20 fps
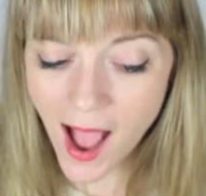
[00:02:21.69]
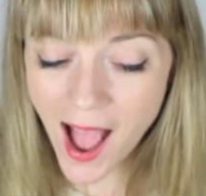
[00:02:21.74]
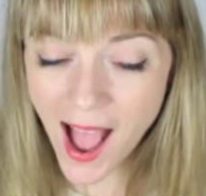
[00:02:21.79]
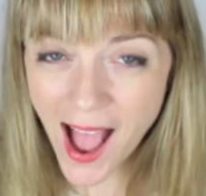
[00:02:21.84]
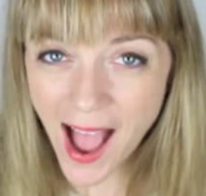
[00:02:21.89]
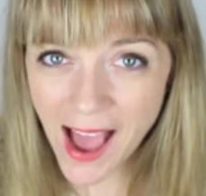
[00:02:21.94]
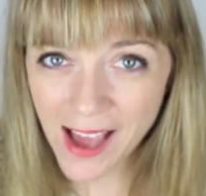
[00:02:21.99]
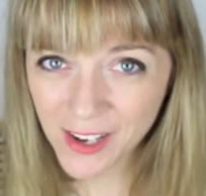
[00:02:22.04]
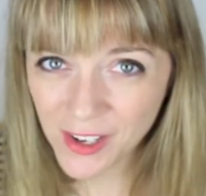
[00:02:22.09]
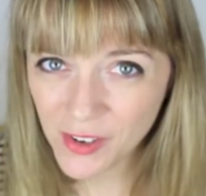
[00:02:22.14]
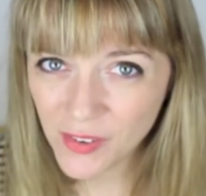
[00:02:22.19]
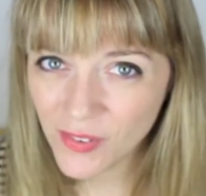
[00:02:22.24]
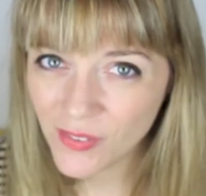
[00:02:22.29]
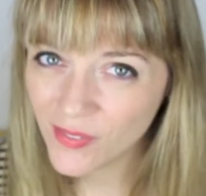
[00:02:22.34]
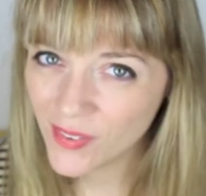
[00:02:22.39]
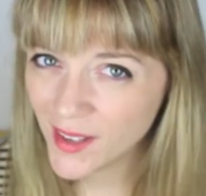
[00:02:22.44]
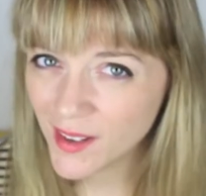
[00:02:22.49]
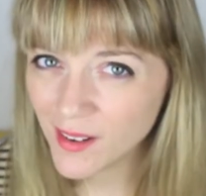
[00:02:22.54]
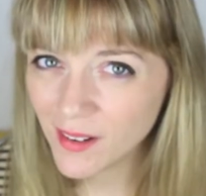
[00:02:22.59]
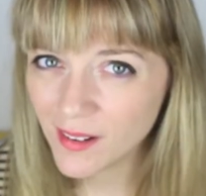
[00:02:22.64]
How do you
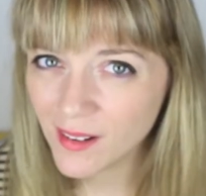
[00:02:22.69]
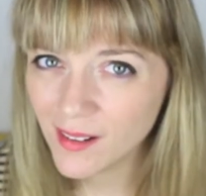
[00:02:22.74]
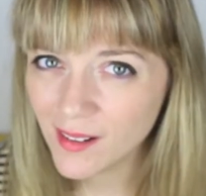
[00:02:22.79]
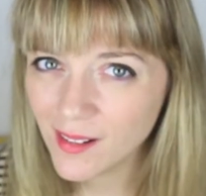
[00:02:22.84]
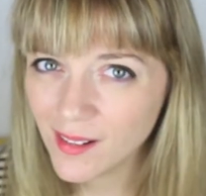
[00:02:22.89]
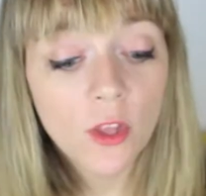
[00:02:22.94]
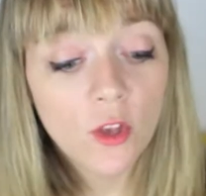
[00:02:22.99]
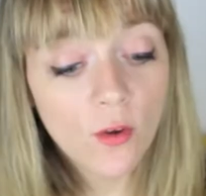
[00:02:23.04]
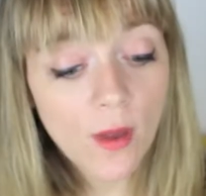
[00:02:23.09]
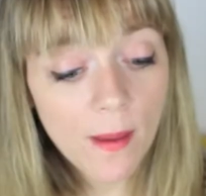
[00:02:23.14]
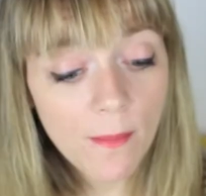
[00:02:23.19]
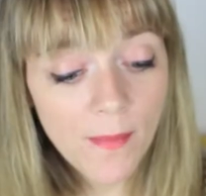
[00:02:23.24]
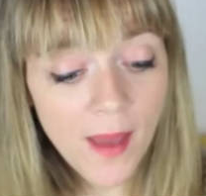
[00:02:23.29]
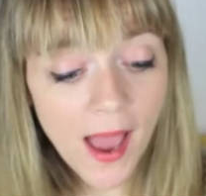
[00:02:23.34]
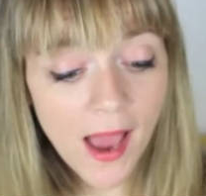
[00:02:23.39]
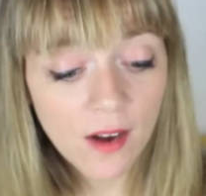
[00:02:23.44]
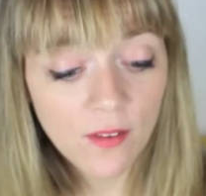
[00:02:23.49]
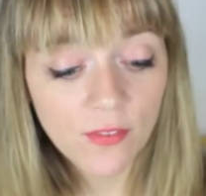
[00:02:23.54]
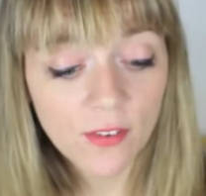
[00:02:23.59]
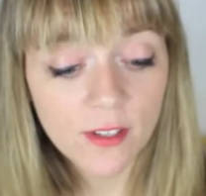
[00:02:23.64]
feel? You get
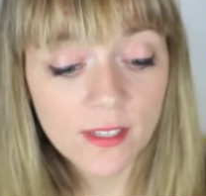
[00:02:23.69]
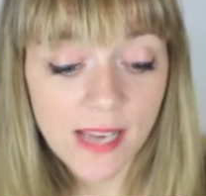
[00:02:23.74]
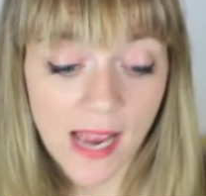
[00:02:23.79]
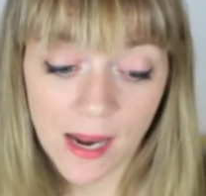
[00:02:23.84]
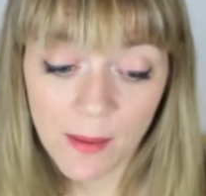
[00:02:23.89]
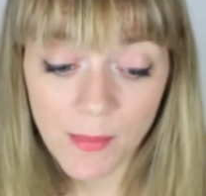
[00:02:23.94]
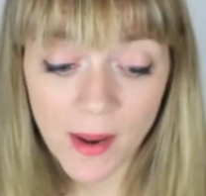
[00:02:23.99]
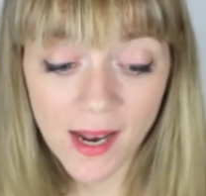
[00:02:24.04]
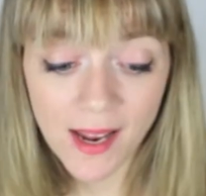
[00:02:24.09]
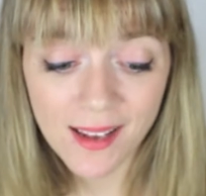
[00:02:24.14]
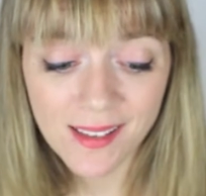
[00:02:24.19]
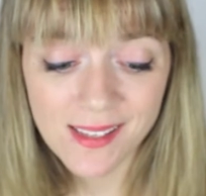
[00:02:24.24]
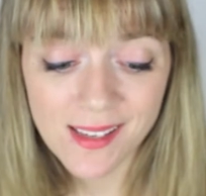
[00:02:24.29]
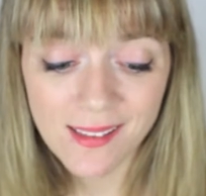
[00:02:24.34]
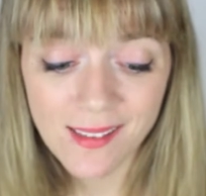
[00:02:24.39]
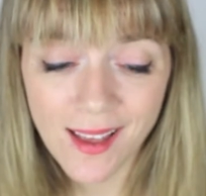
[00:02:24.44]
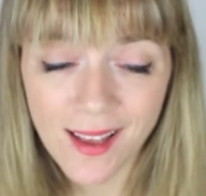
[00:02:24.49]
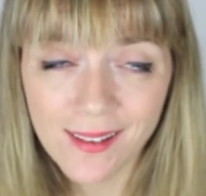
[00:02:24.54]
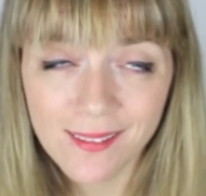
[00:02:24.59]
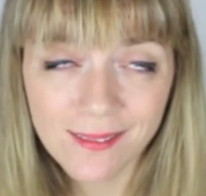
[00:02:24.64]
mad for 10 minutes
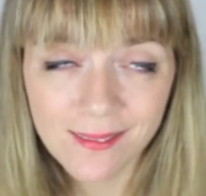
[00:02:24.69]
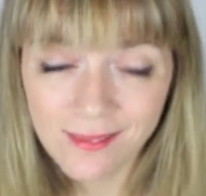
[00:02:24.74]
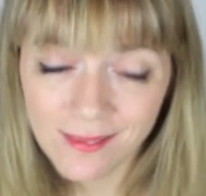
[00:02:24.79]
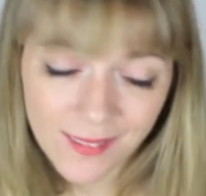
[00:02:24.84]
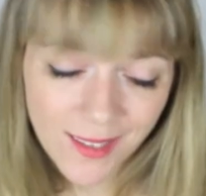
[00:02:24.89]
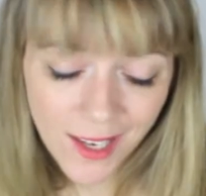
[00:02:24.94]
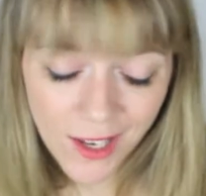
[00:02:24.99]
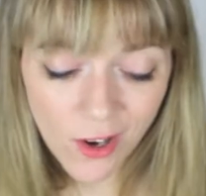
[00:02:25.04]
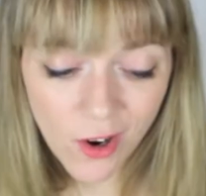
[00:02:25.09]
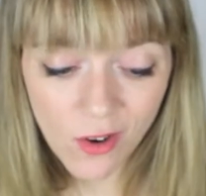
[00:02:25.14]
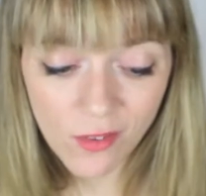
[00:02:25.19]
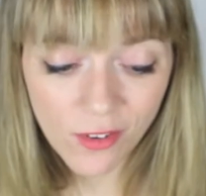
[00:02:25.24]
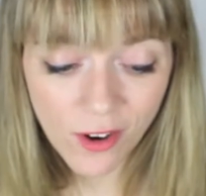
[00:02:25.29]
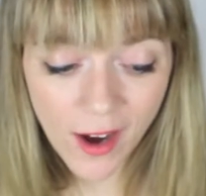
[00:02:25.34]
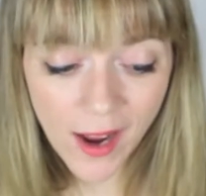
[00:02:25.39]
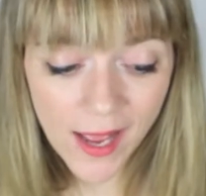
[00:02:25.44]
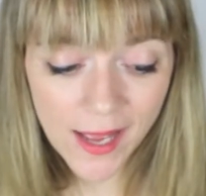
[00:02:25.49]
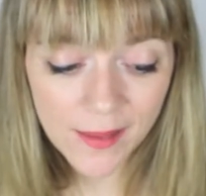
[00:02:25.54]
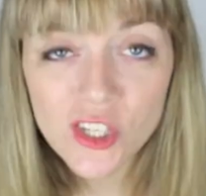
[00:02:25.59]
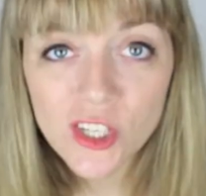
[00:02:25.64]
and then get over it.